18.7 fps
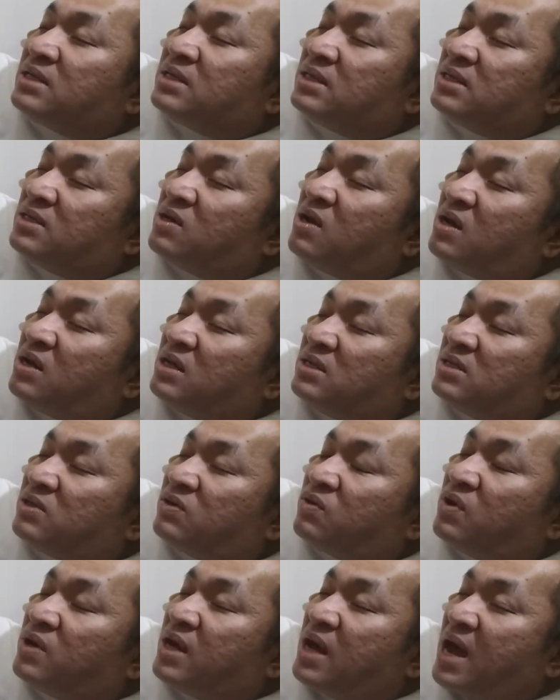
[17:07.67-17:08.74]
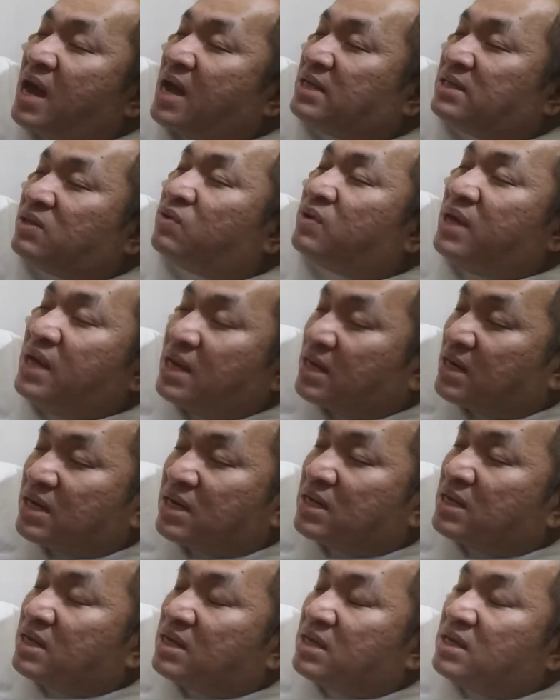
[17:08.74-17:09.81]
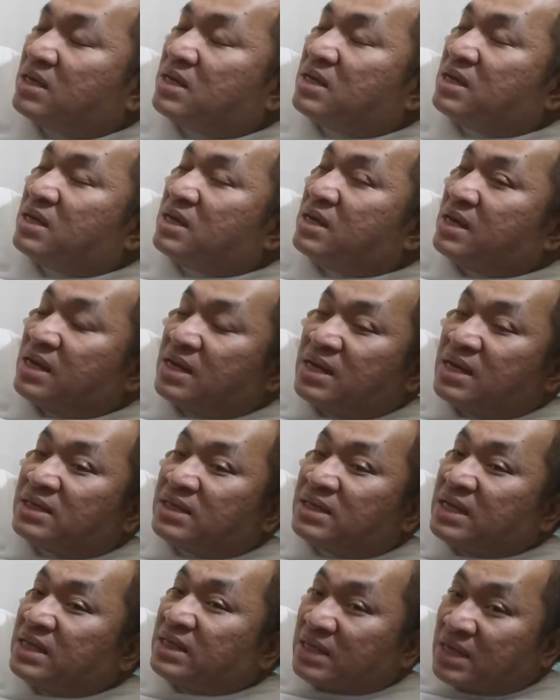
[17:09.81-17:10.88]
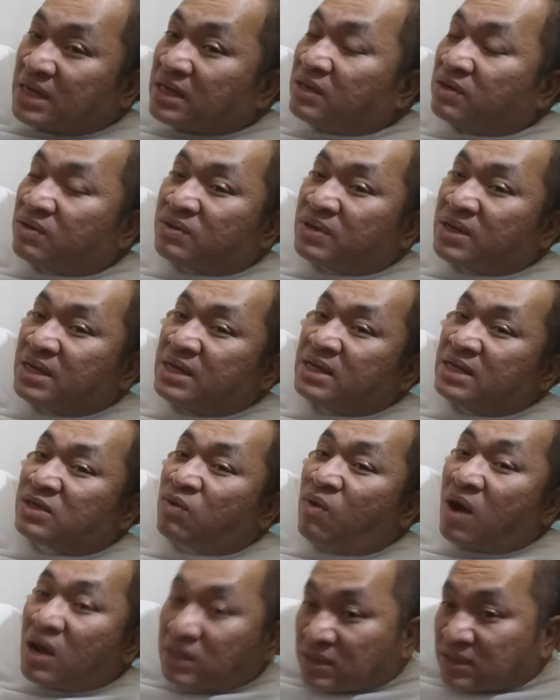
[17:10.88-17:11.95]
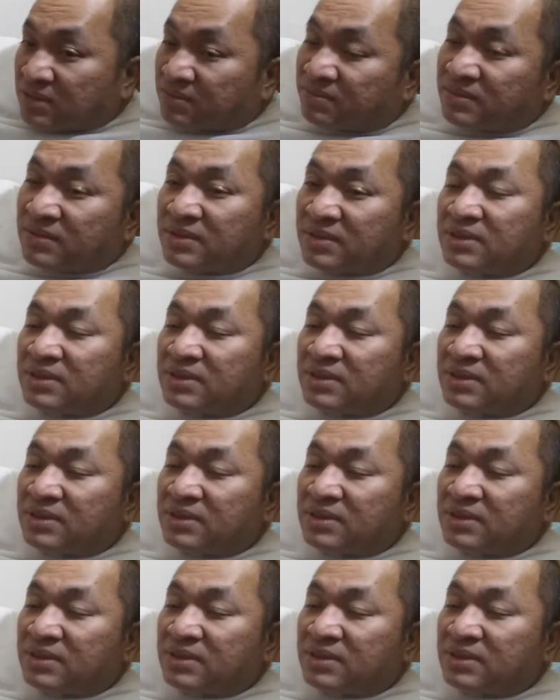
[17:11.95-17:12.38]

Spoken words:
Since it's not destroyed, it has no end. It is eternal. It is quantum.